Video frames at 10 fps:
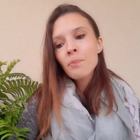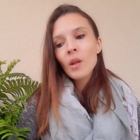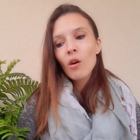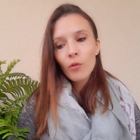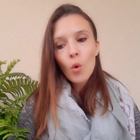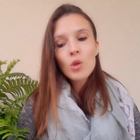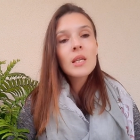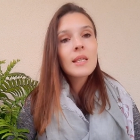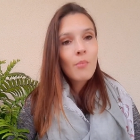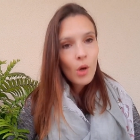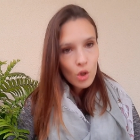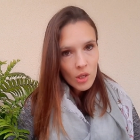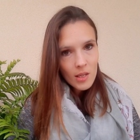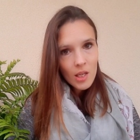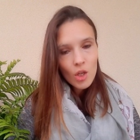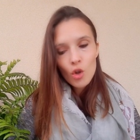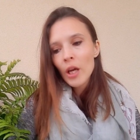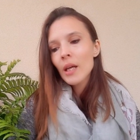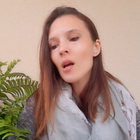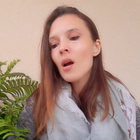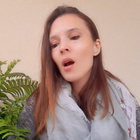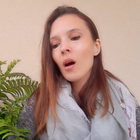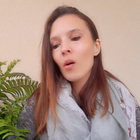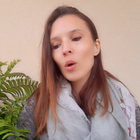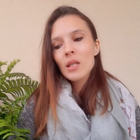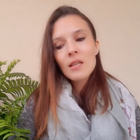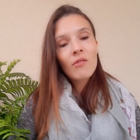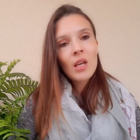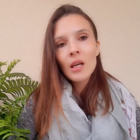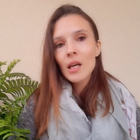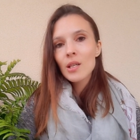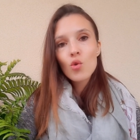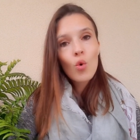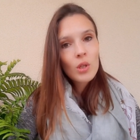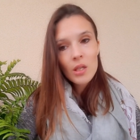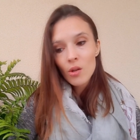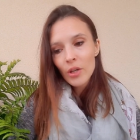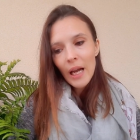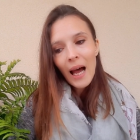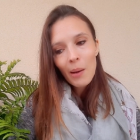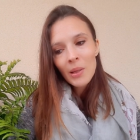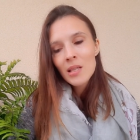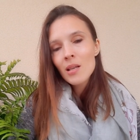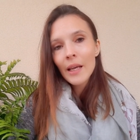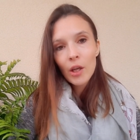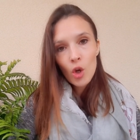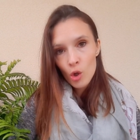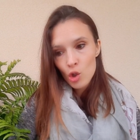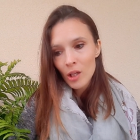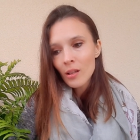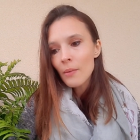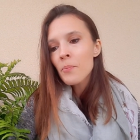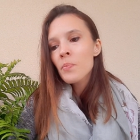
Of course, it's emergency unit when something extraordinary happens and urgent.